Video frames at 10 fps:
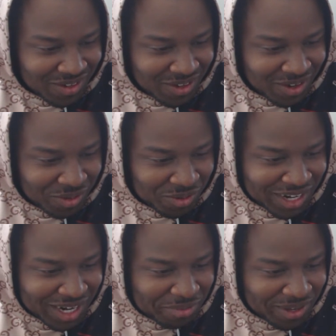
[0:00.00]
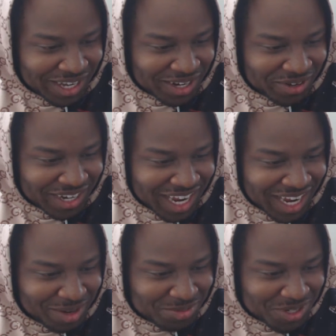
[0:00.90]
oh, Red ain't playing no
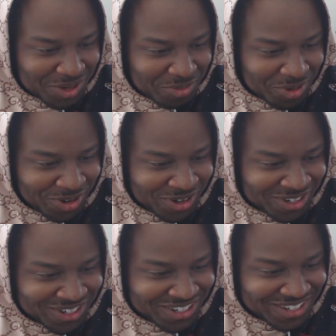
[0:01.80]
games no more.